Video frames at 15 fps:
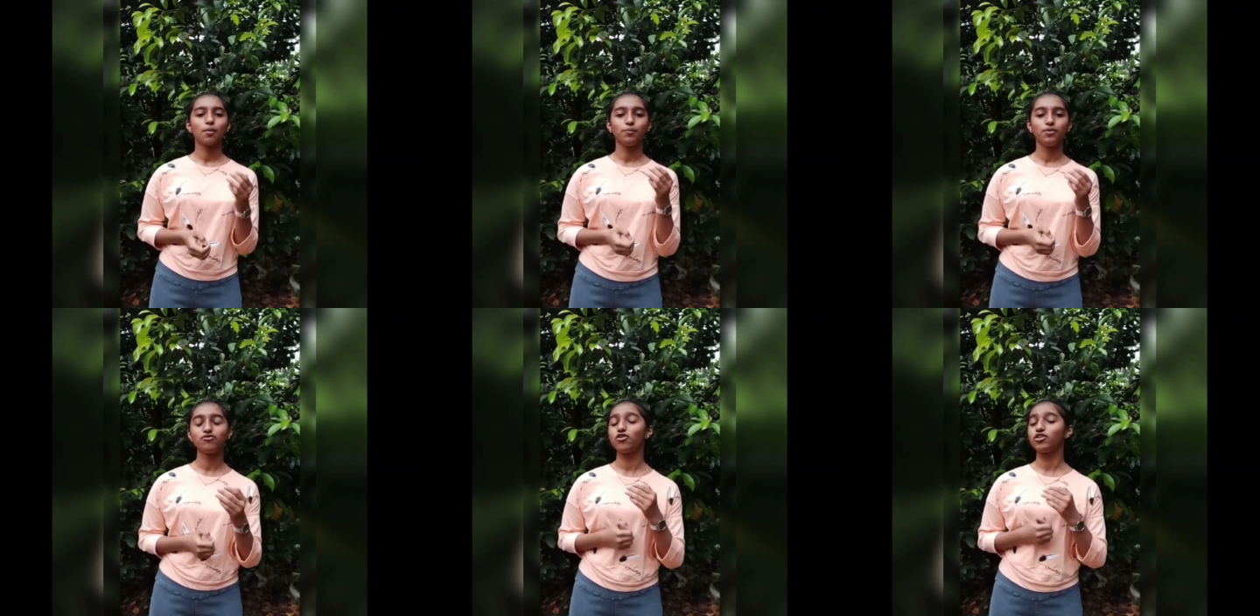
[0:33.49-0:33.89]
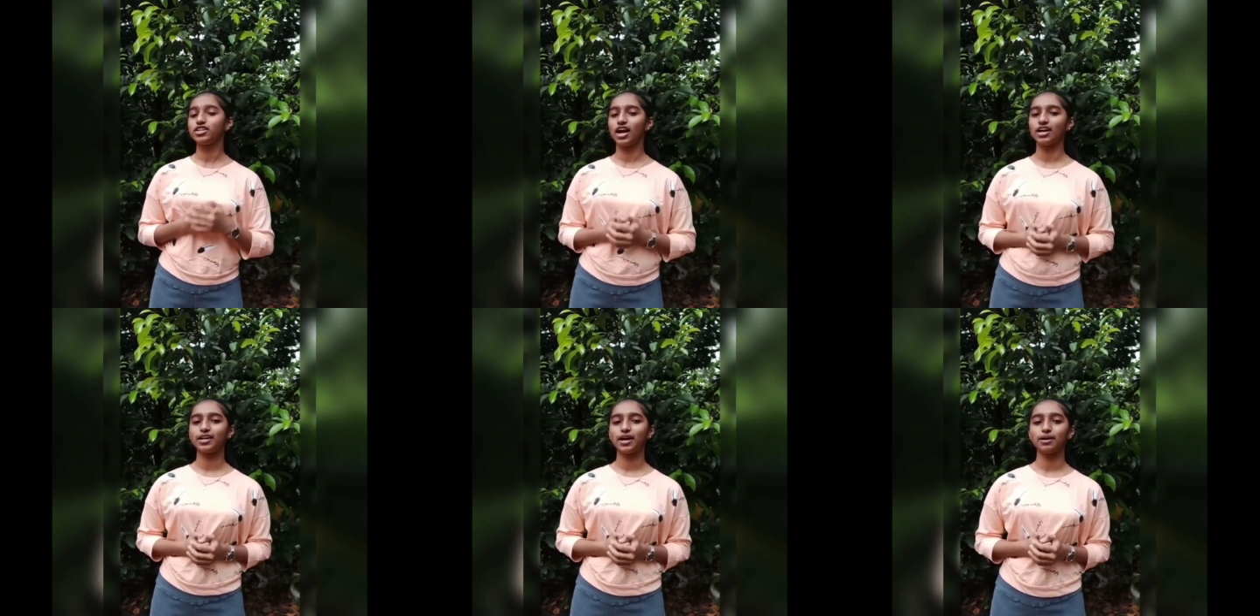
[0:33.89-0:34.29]
Before
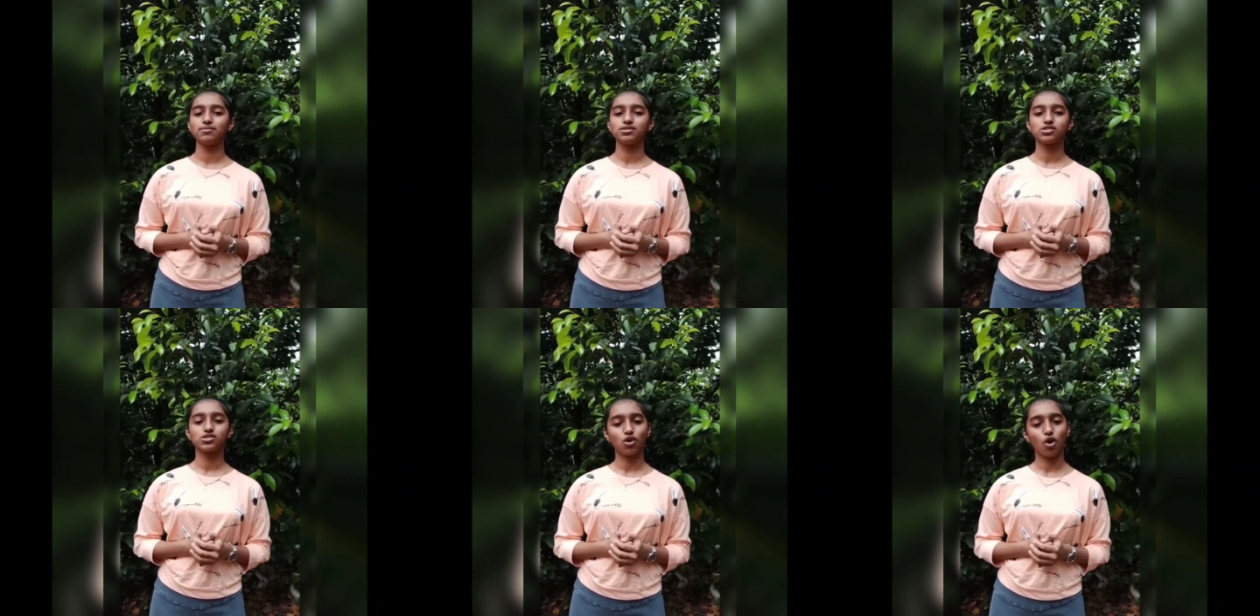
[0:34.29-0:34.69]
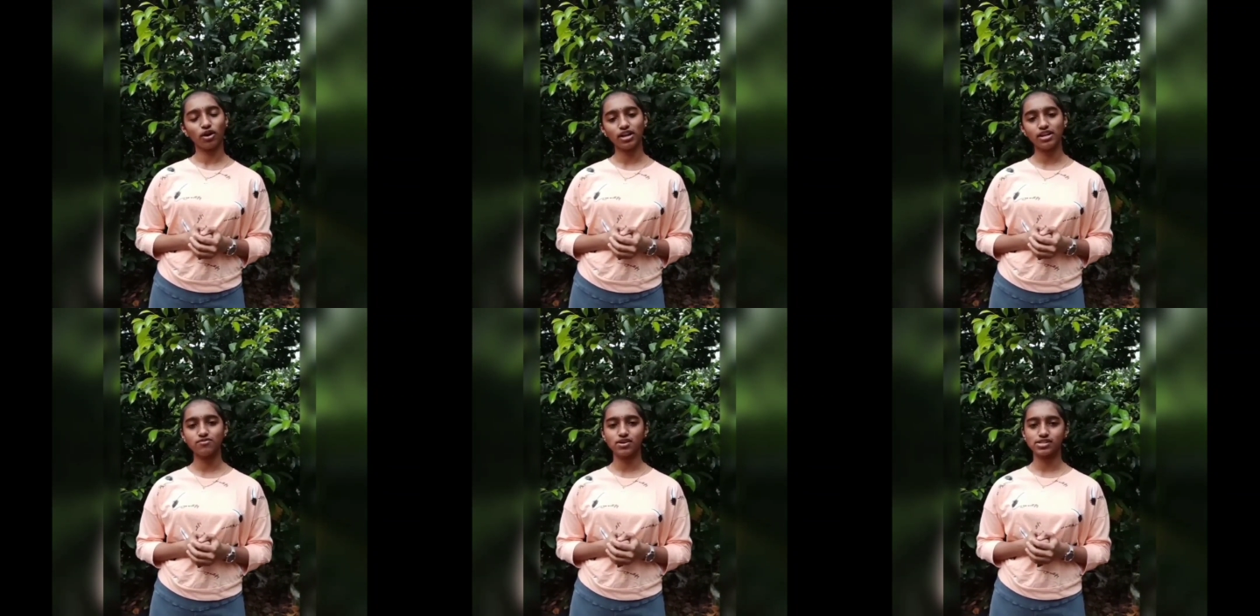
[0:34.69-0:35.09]
that time,
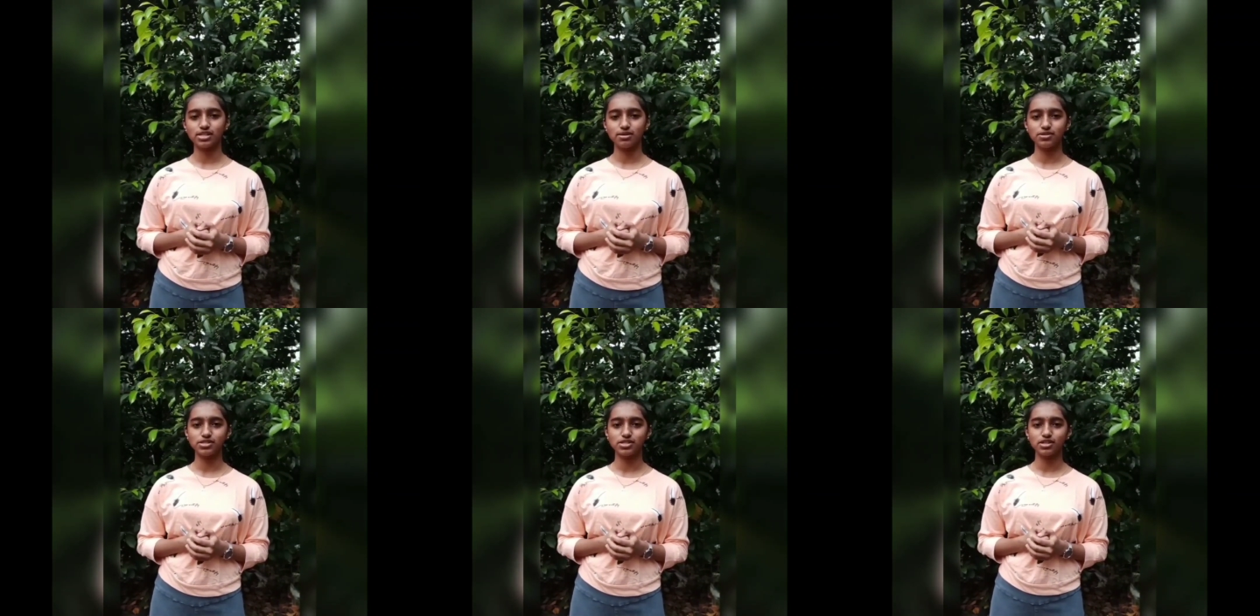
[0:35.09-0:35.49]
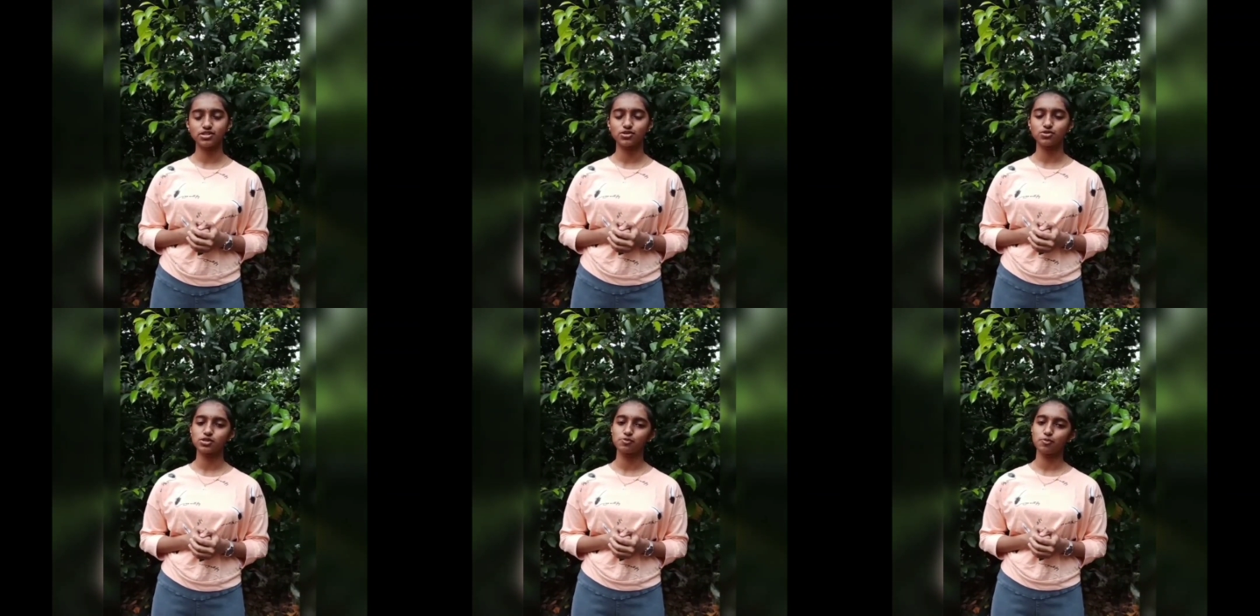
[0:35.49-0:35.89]
chocolate was
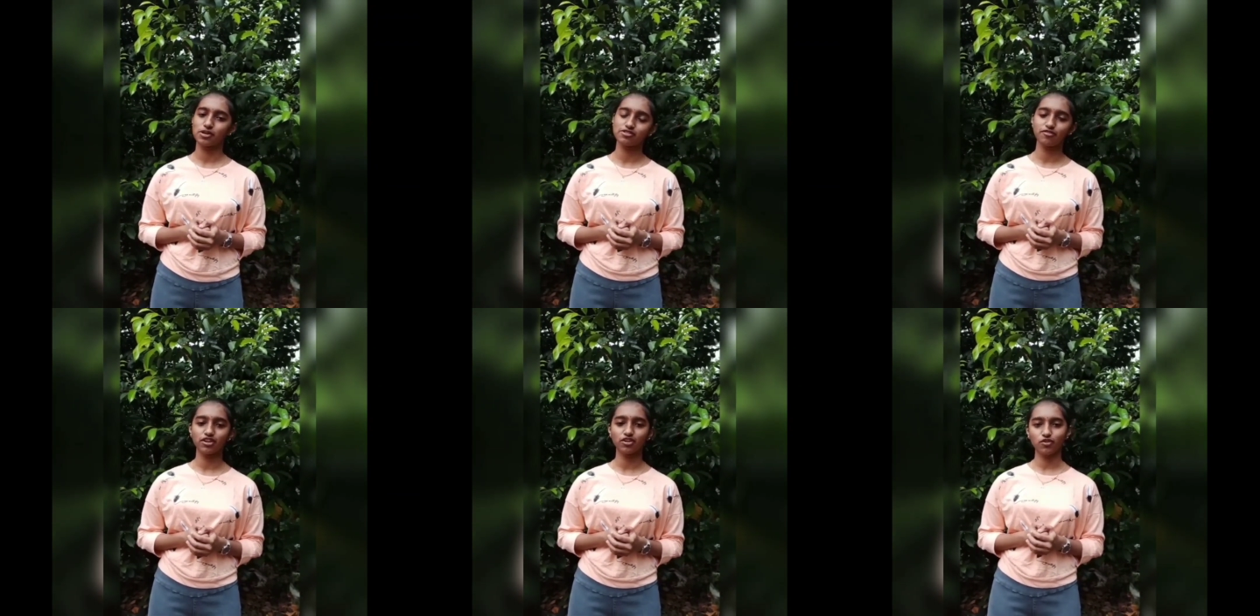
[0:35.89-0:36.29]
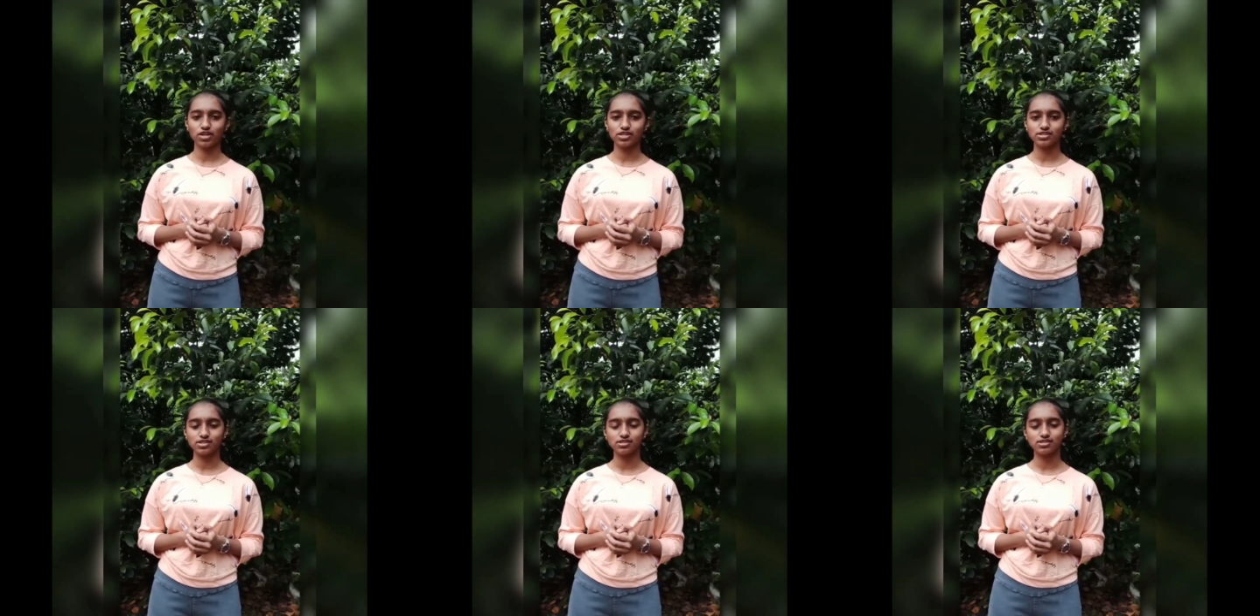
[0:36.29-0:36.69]
limited to specific
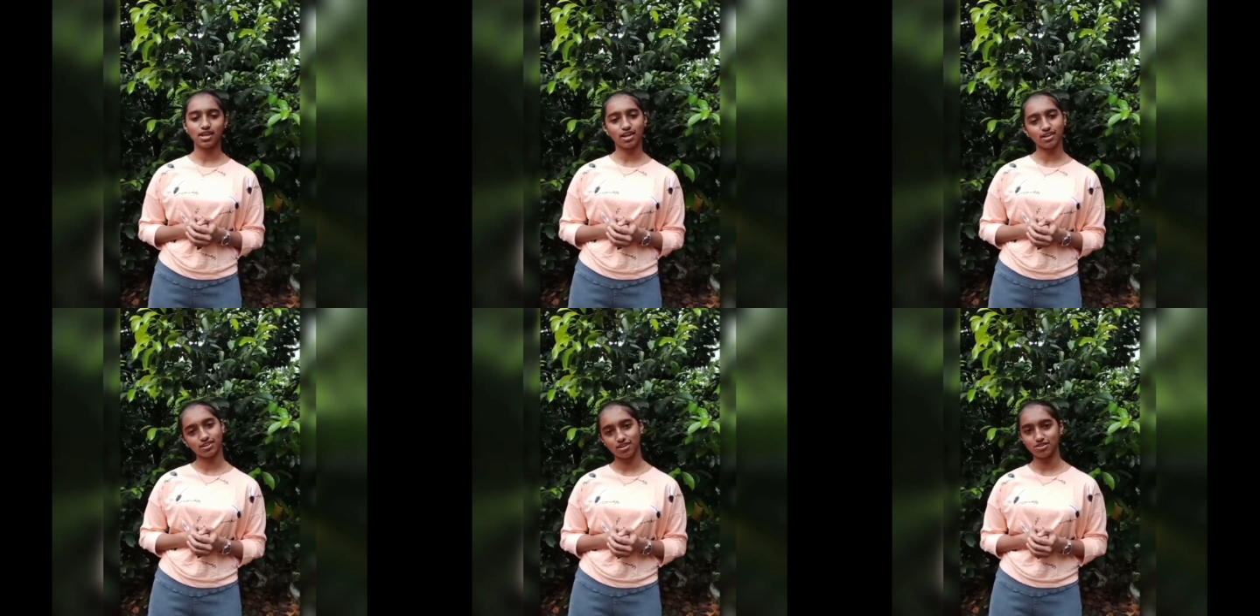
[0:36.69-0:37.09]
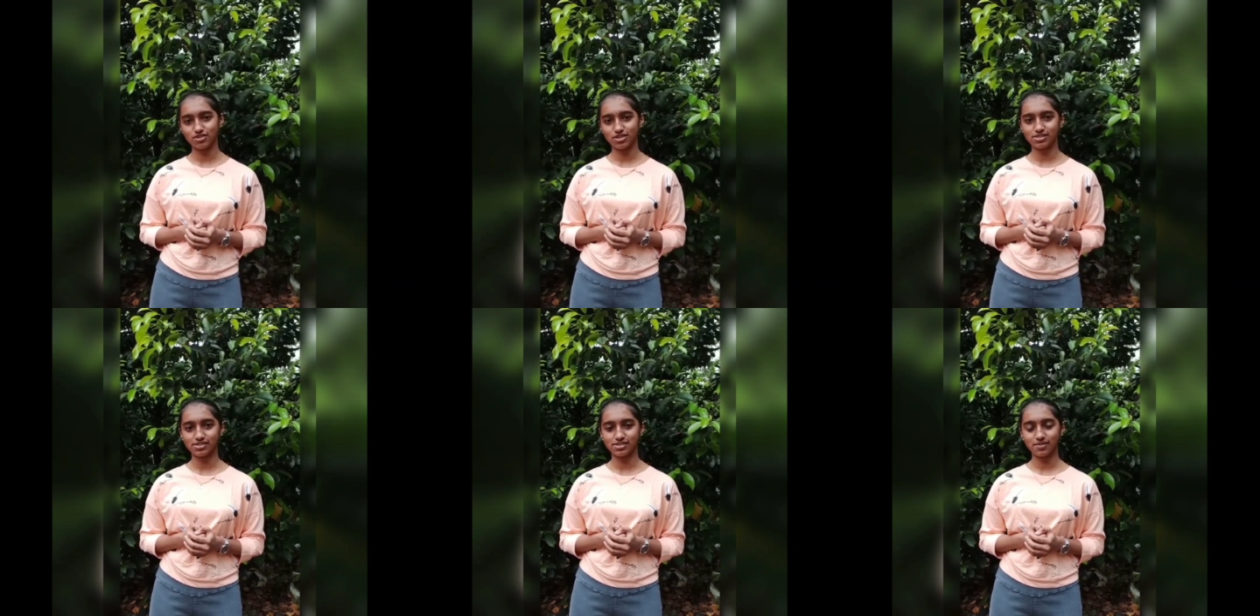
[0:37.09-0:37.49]
regions and
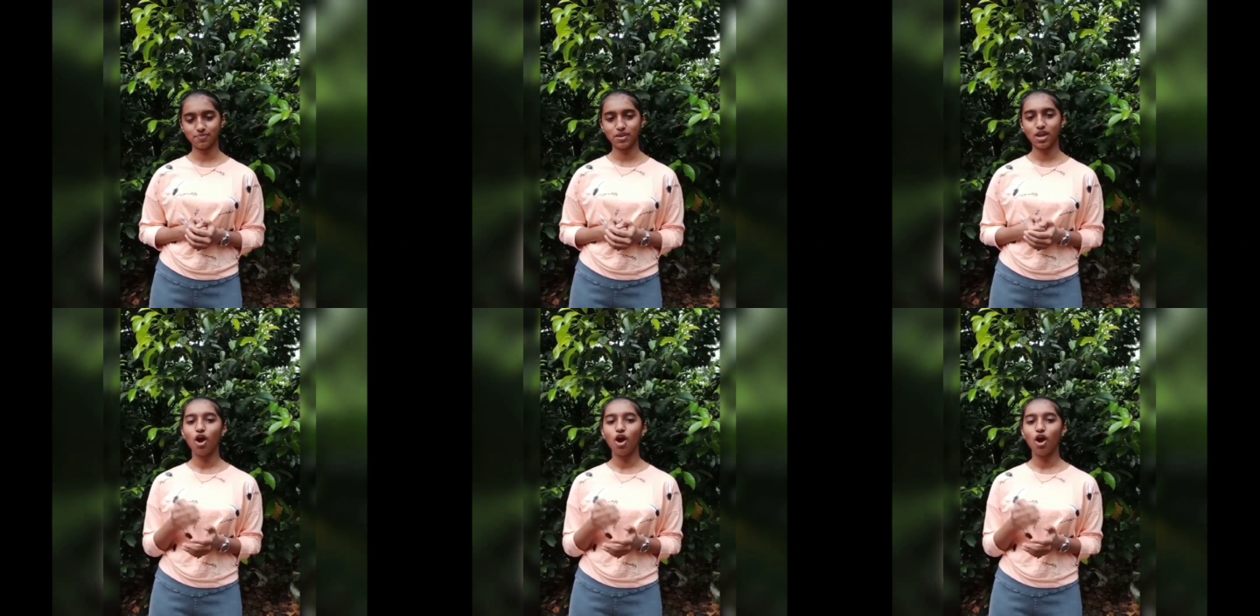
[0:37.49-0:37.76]
countries